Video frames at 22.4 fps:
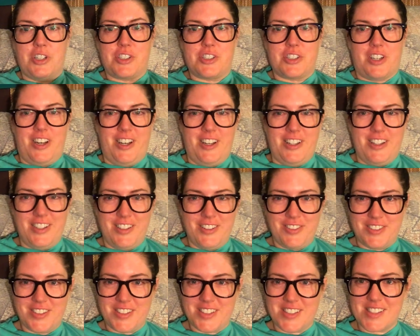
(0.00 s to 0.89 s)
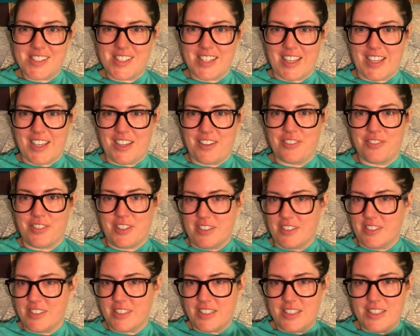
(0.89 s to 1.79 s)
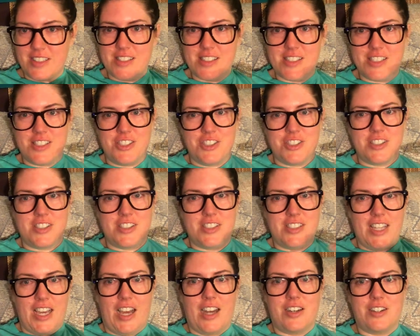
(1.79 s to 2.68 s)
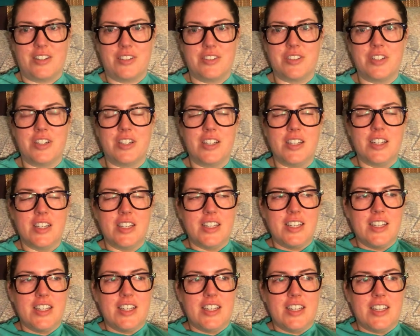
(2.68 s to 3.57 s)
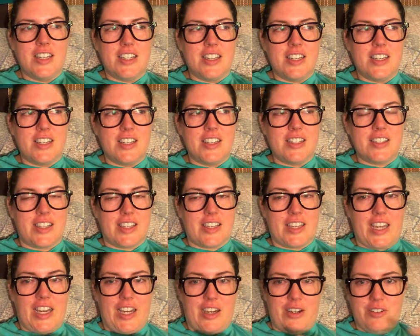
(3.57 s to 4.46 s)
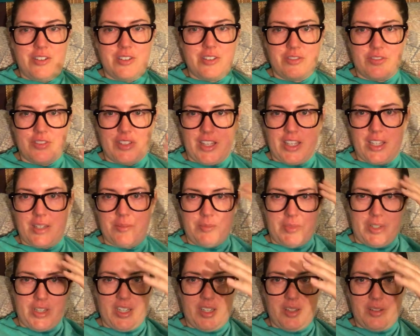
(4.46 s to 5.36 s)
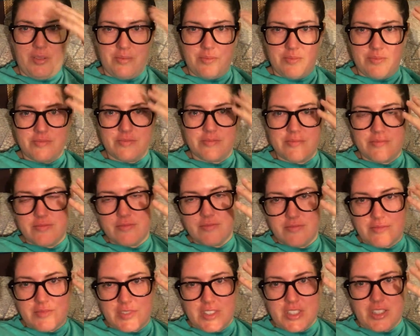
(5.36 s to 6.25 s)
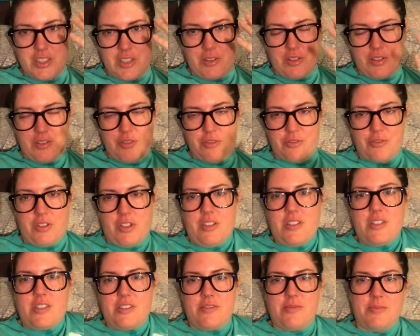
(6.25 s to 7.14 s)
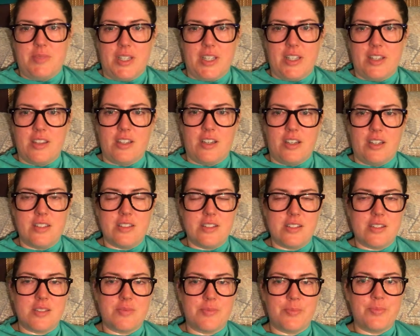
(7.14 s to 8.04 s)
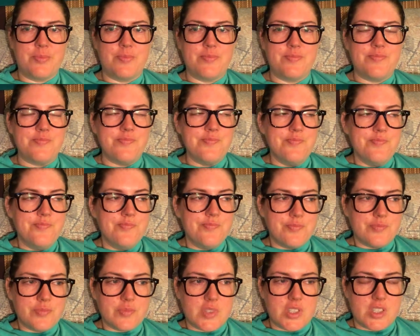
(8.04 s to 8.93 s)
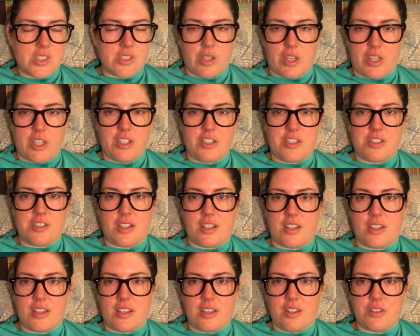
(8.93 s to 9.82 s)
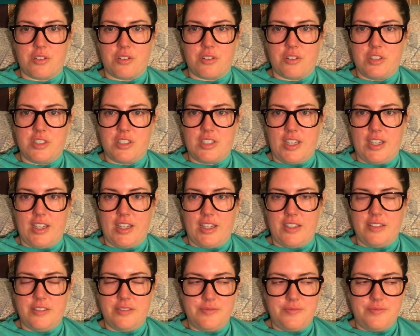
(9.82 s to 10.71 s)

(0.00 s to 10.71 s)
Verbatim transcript: all of this like feelings just down like out of like my you know the front of my thoughts so I could just like get through the day